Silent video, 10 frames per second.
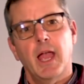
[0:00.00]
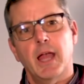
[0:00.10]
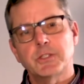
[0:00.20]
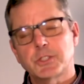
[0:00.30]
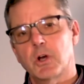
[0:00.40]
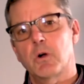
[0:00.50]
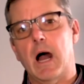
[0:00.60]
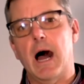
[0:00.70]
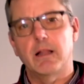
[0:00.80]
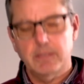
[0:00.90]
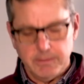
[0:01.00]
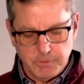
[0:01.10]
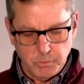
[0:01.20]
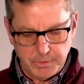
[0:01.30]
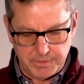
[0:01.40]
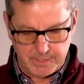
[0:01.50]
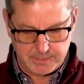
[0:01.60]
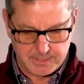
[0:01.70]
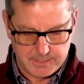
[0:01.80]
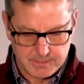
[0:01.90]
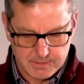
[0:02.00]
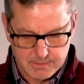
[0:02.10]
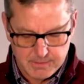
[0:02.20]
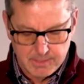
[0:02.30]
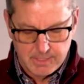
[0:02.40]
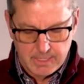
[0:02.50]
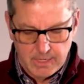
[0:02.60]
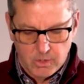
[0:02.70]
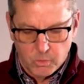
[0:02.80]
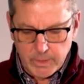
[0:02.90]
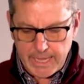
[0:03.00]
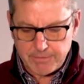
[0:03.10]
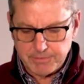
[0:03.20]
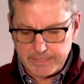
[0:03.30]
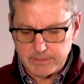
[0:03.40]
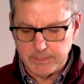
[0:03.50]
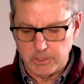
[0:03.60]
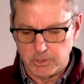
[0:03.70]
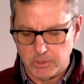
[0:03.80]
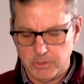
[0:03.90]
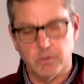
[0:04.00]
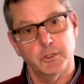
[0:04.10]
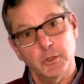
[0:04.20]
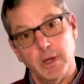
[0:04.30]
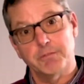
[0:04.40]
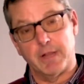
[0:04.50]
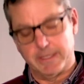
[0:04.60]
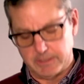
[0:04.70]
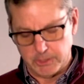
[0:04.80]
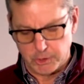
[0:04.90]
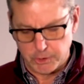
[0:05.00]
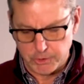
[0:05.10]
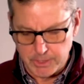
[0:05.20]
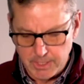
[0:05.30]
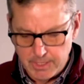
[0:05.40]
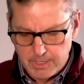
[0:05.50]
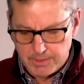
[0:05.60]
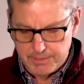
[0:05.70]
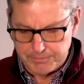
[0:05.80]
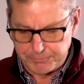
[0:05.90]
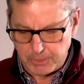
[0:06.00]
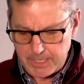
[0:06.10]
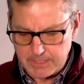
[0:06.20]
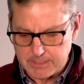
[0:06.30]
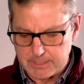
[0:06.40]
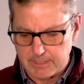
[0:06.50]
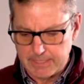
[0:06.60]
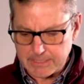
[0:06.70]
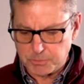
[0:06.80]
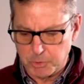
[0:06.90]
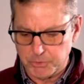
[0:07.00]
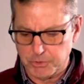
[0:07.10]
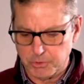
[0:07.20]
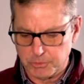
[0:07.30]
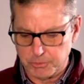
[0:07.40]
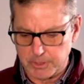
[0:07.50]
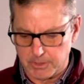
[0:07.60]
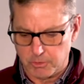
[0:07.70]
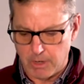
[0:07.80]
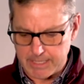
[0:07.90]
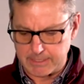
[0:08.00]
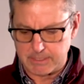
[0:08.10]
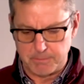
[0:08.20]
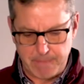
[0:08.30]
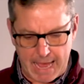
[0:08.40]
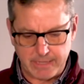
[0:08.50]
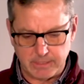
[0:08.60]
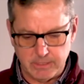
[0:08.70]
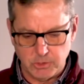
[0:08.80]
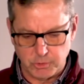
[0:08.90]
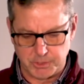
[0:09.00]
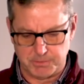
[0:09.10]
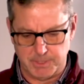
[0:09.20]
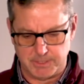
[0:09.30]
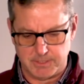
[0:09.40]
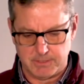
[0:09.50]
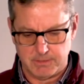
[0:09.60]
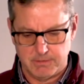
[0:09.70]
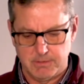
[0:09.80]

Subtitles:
And so I'll leave you with this. We have likely heard, or you have likely heard, the phrase, let's put the Christ back in Christmas.